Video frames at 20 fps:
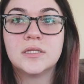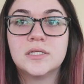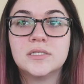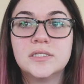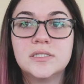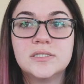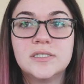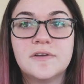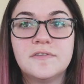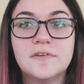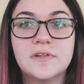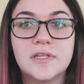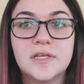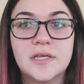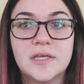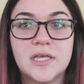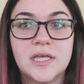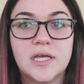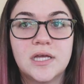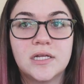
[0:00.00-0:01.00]
This is
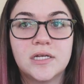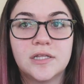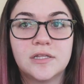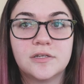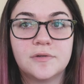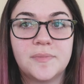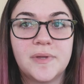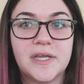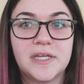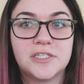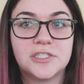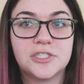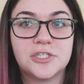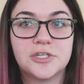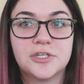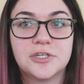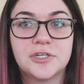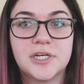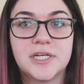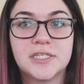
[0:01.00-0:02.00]
definitely another page
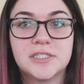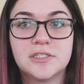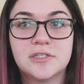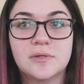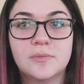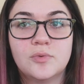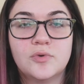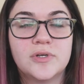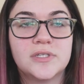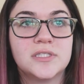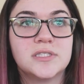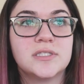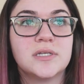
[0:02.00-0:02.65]
turner at certain points.